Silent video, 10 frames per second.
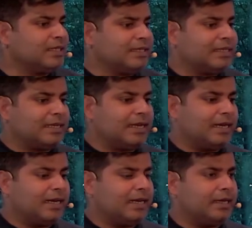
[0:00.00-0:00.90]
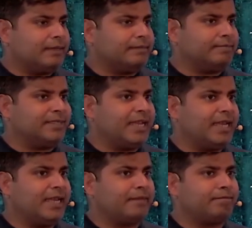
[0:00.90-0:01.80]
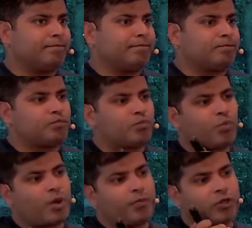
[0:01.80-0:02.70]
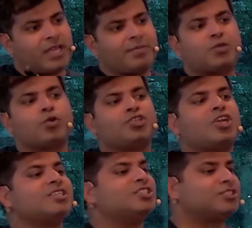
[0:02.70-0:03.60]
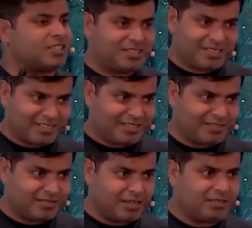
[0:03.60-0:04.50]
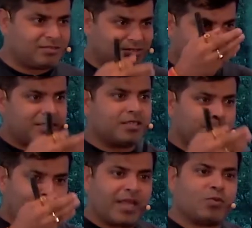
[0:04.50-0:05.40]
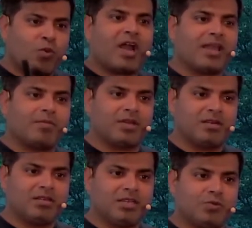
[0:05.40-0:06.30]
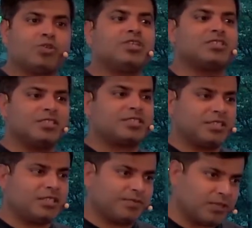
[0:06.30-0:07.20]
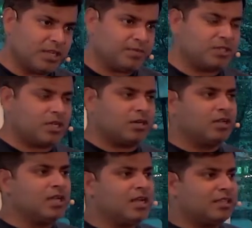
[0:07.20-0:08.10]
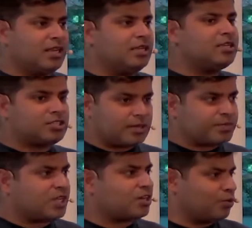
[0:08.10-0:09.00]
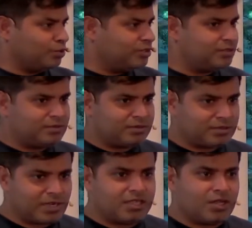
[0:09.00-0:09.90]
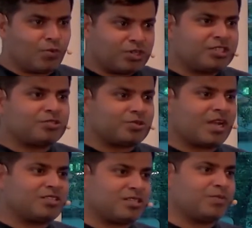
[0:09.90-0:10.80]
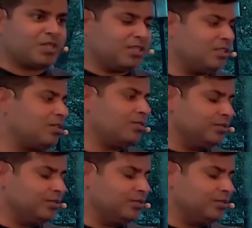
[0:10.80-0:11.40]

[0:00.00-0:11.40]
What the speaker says: they for them it was not interesting, right? Writing plain YML, it wasn't interesting for them. So they needed something code, right? They wanted to write something in the code.